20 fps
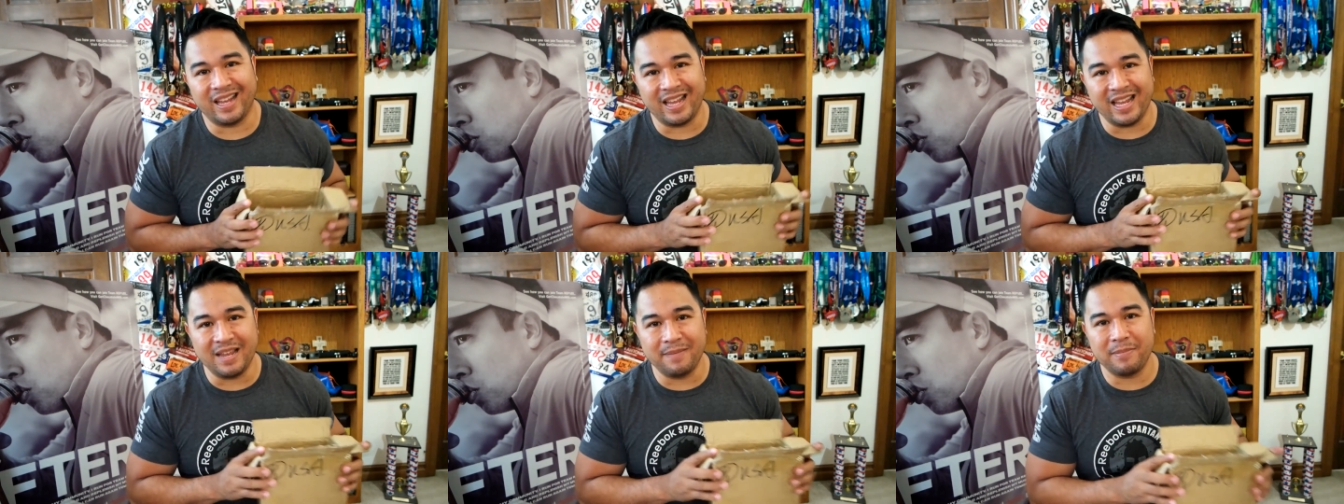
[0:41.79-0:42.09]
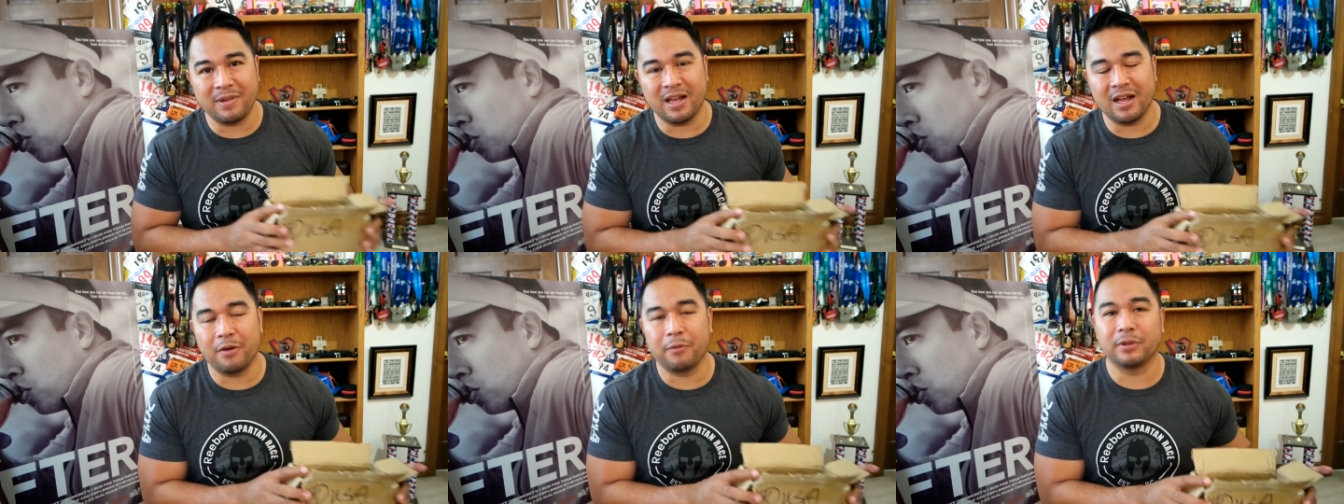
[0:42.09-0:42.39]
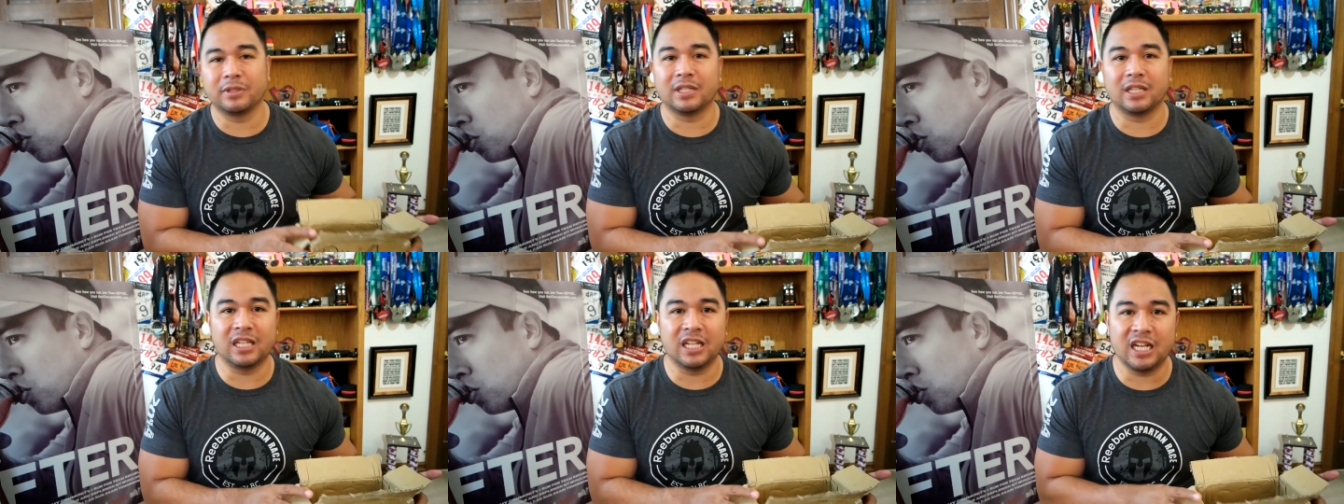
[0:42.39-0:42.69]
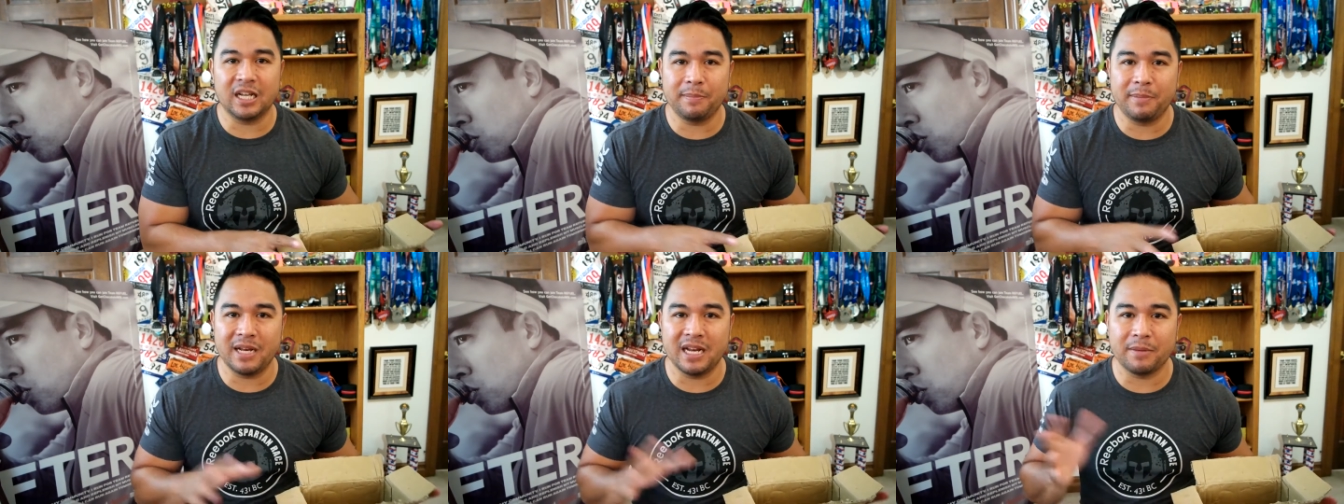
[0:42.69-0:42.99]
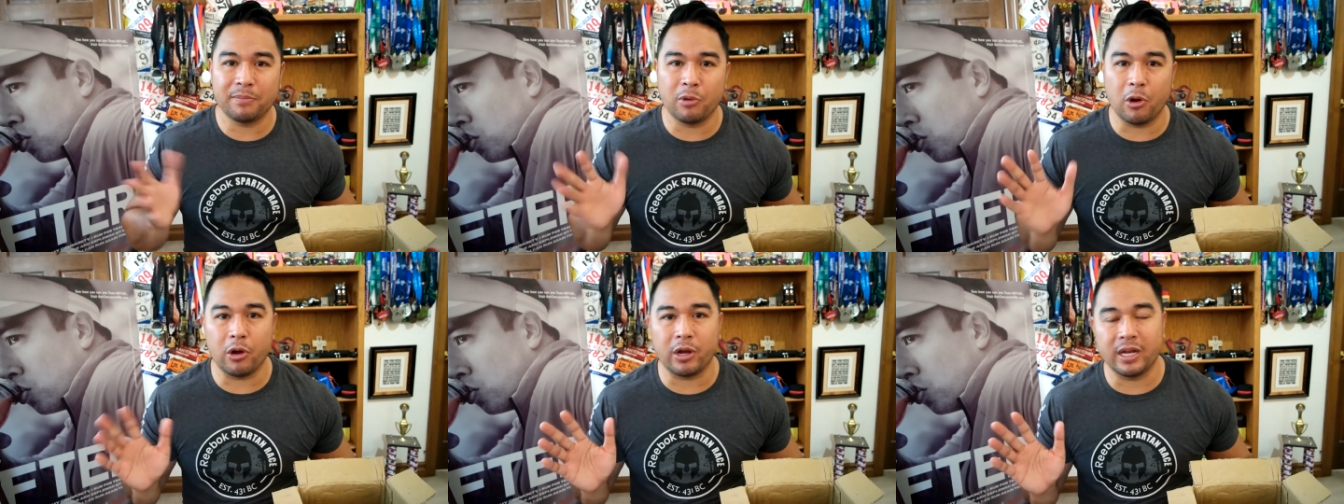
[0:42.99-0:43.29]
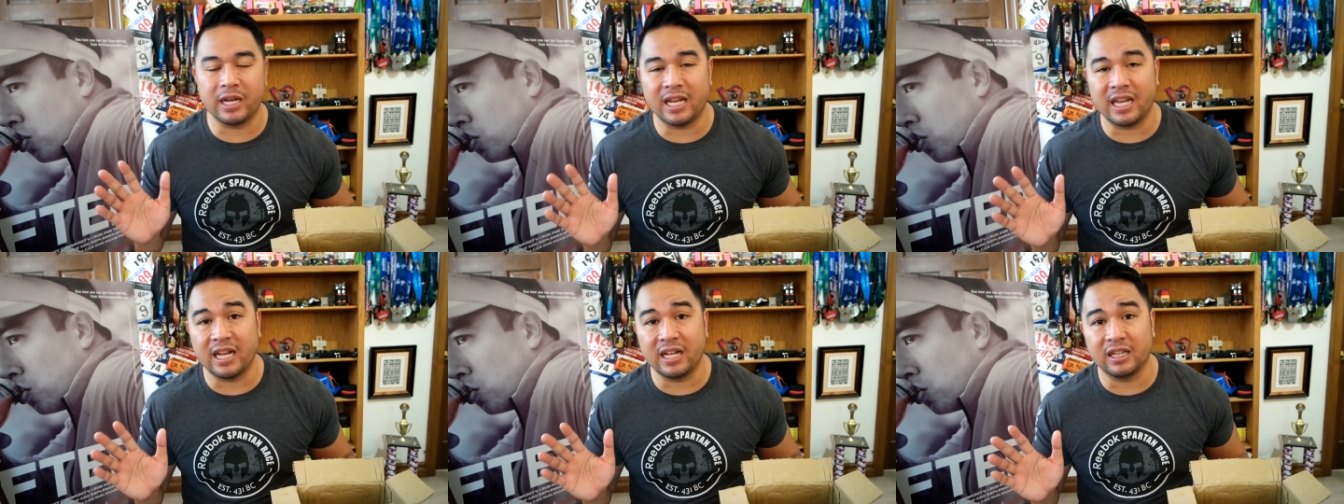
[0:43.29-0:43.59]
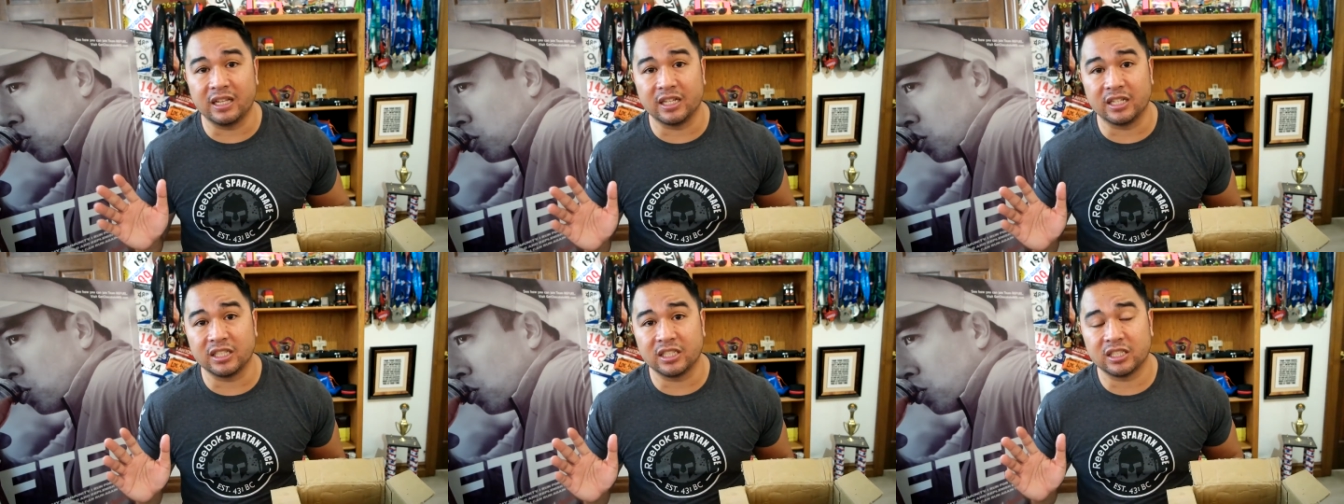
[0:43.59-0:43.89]
email was a little bit in broken
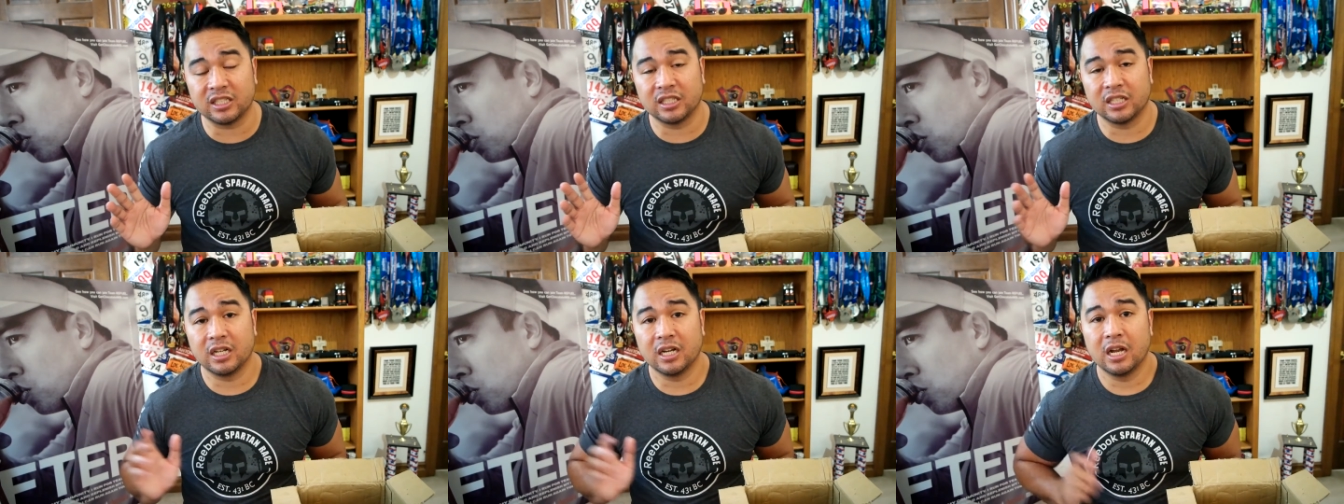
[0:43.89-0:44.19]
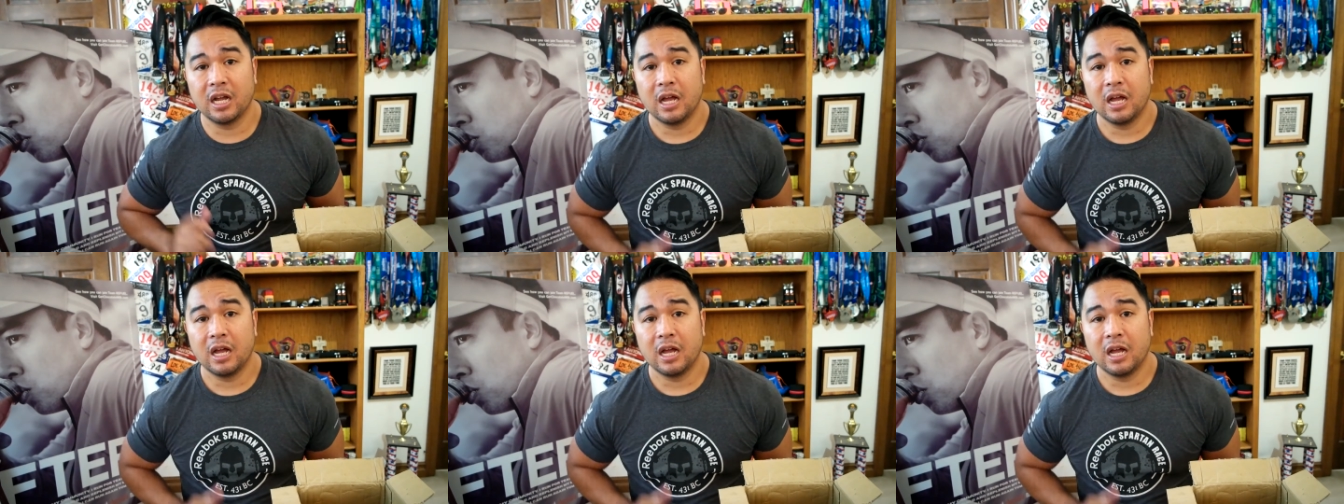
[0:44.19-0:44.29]
English,